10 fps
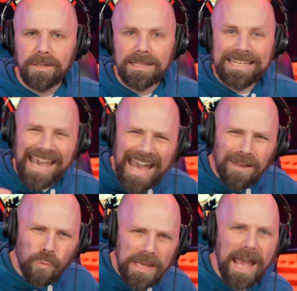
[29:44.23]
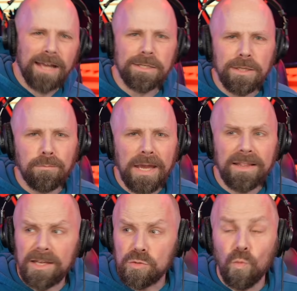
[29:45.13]
can we actually make
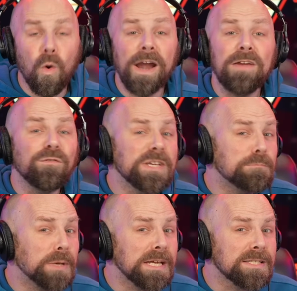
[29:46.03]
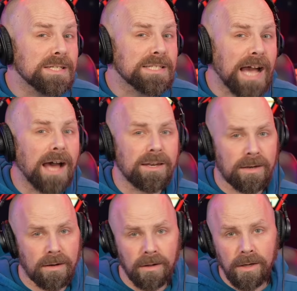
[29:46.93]
this? What if as big as it's
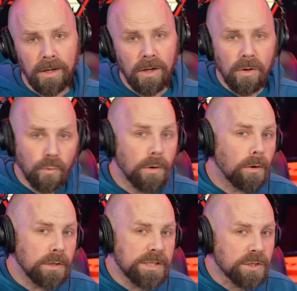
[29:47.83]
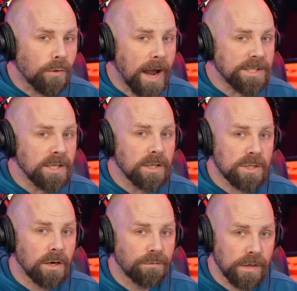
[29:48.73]
gotten, we're only scratching the
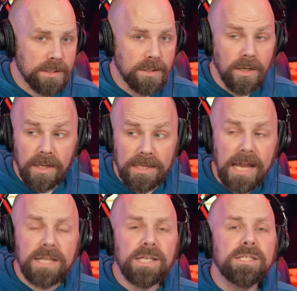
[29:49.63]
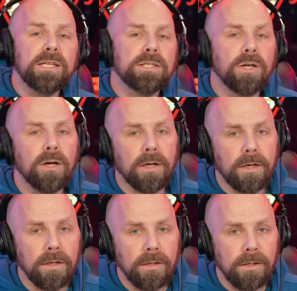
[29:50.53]
surface? yeah, this is good.